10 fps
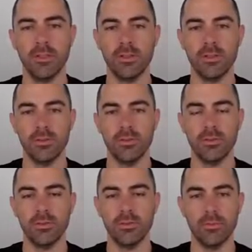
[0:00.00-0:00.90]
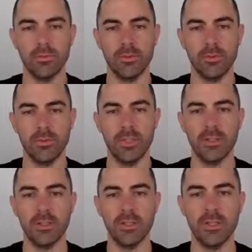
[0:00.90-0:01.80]
so you omit
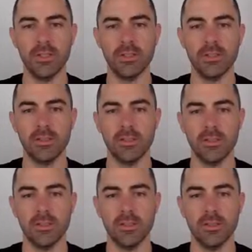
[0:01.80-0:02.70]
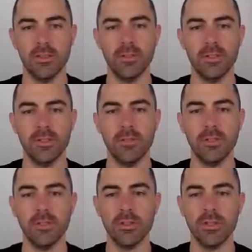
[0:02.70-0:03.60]
the x, this is an offset
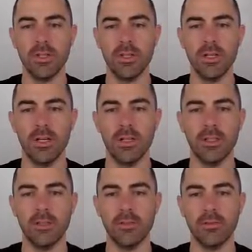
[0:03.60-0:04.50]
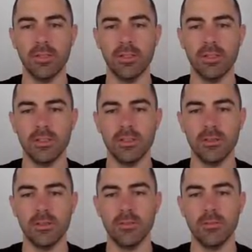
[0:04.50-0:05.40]
image, and then on the right is
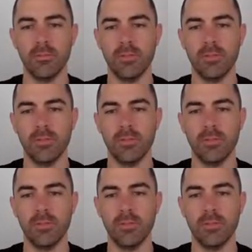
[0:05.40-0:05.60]
a